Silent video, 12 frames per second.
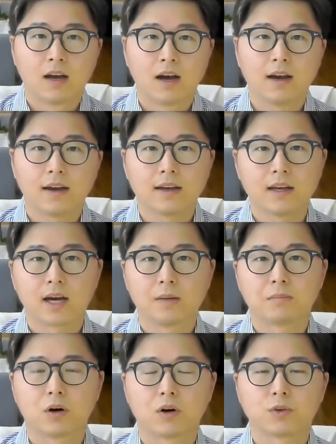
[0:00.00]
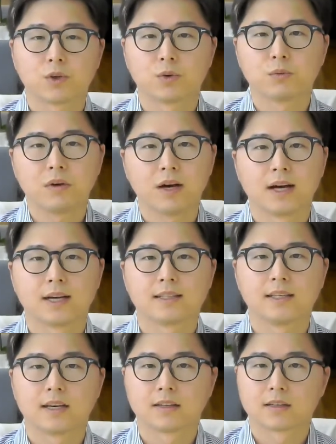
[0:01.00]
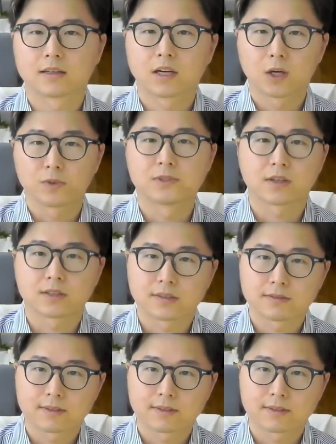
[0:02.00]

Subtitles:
Hi, I'm Paul Yoo, the other co-instructor